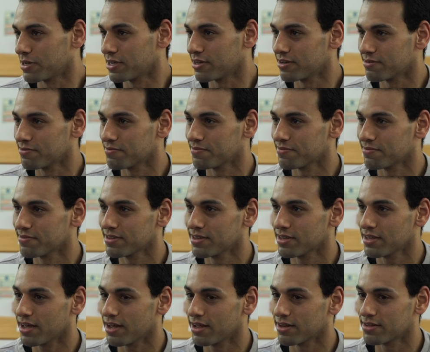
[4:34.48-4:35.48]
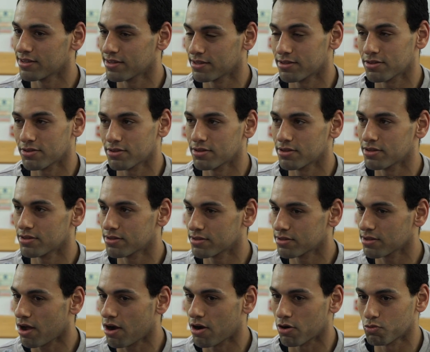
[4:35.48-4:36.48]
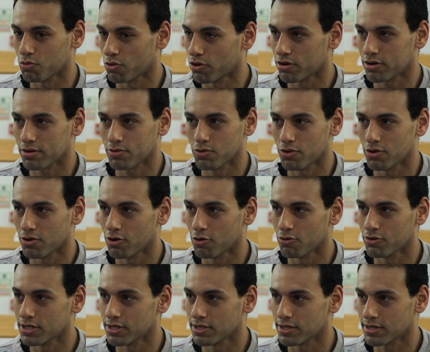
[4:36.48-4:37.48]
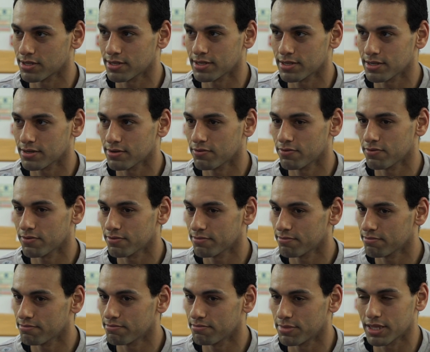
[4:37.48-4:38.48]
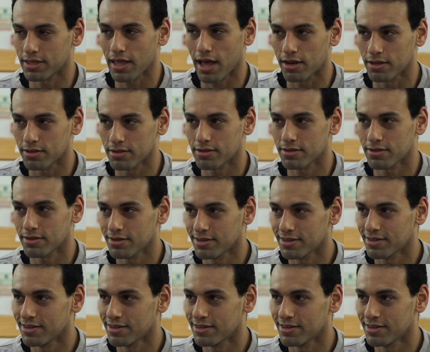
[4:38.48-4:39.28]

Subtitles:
be. And hard work will always be talent.